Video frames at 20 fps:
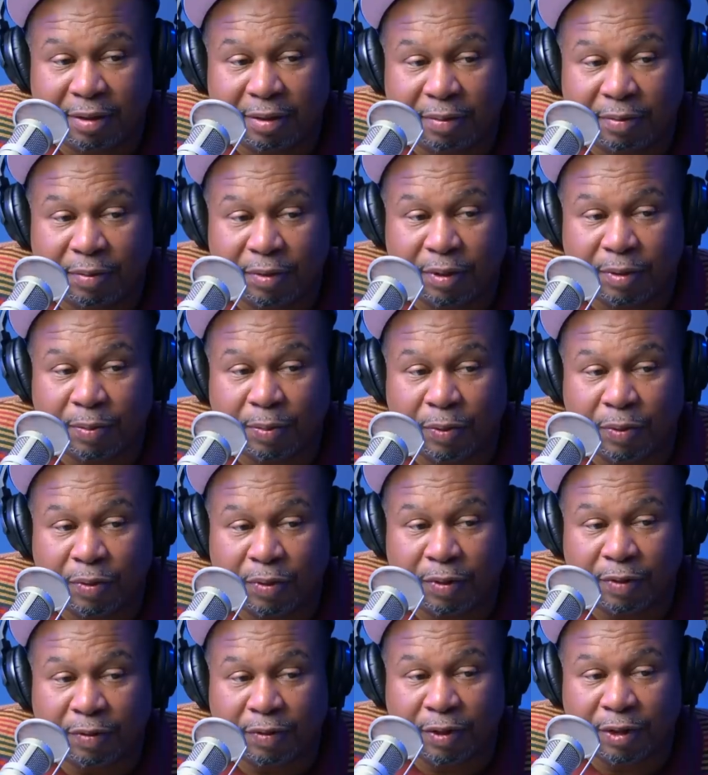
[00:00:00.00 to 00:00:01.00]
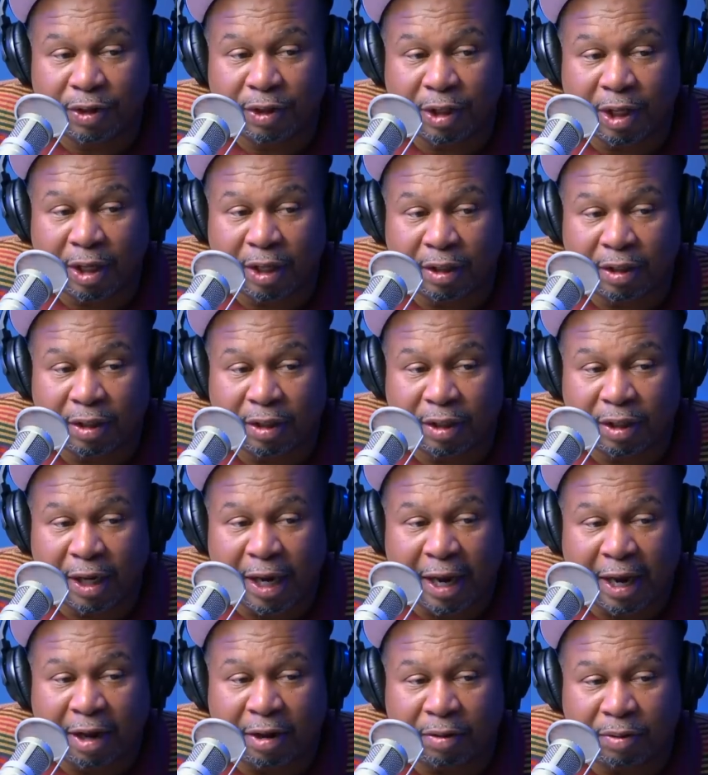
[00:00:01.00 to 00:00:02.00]
was more of the shock and
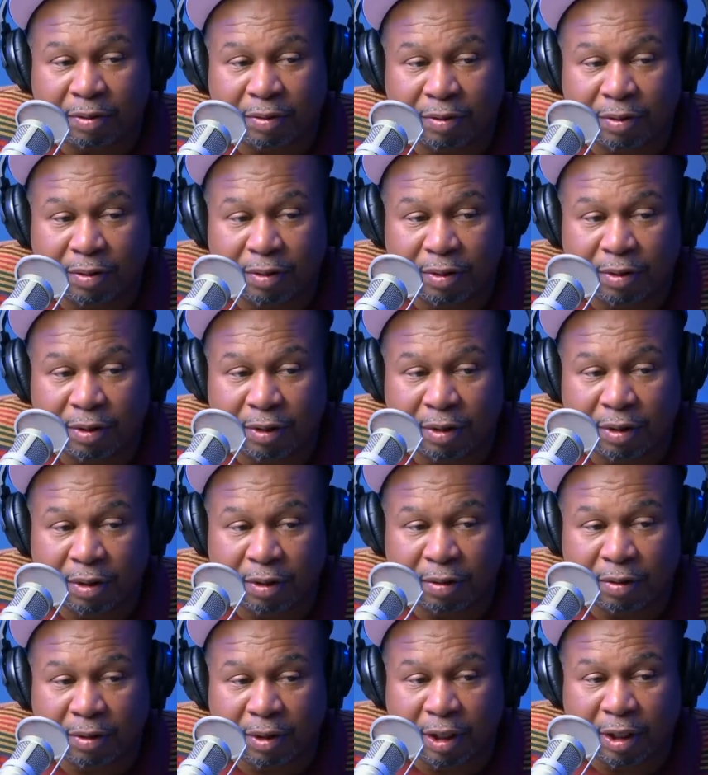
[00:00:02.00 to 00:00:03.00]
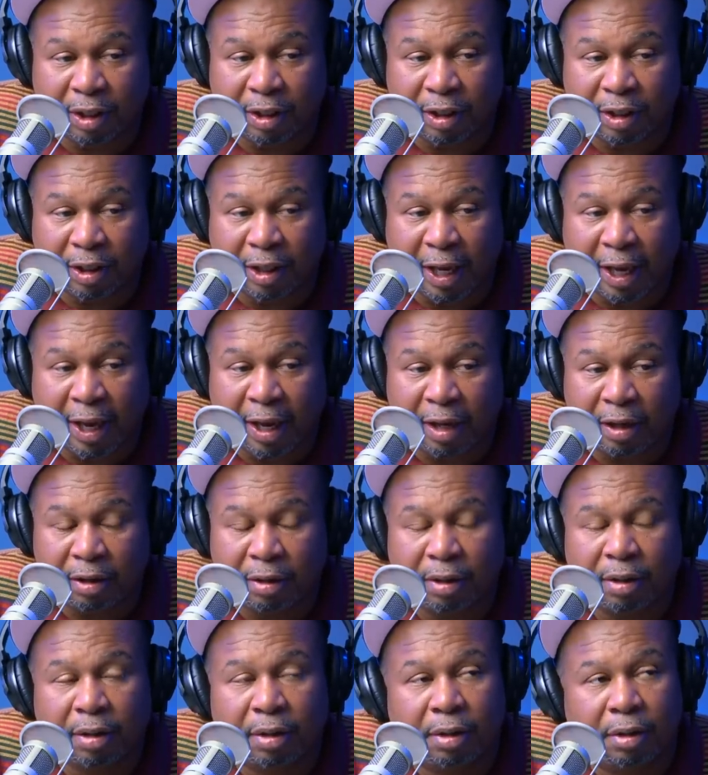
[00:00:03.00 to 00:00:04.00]
how? Yeah. You know, like yeah. that.
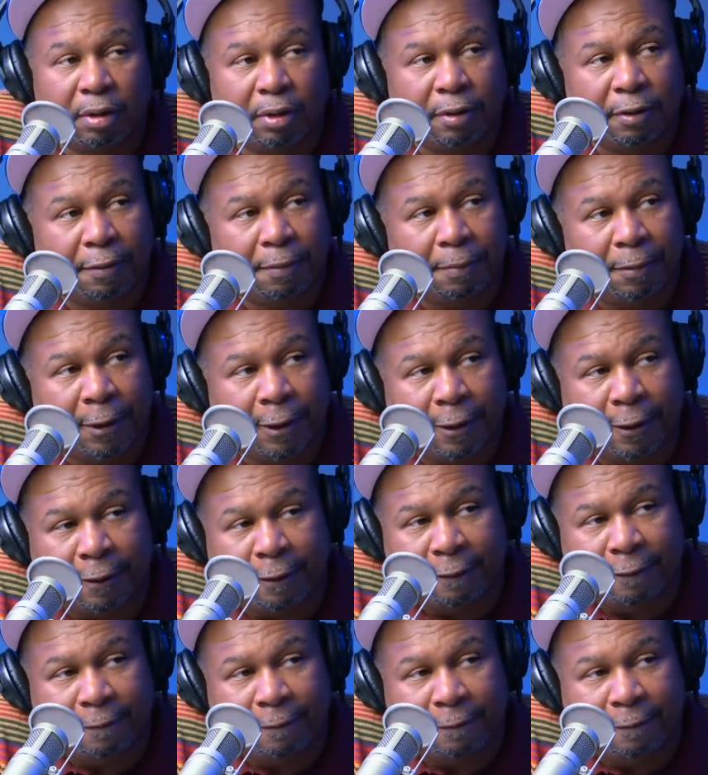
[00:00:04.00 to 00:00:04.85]
But